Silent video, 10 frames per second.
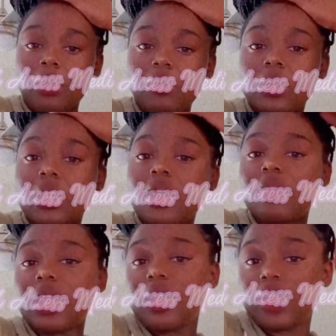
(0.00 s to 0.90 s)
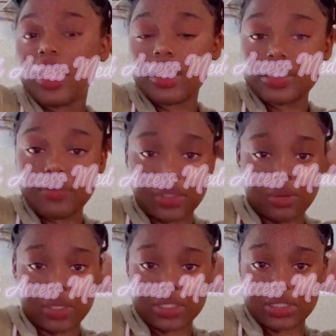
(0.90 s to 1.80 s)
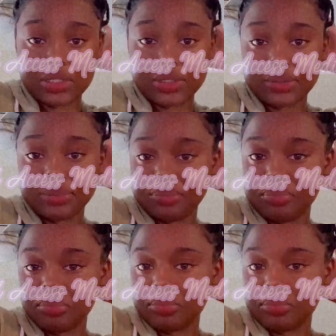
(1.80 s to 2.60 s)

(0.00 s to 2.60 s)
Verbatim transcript: I'm finna get off loud, y'all, cause I'm finna go get in the tub.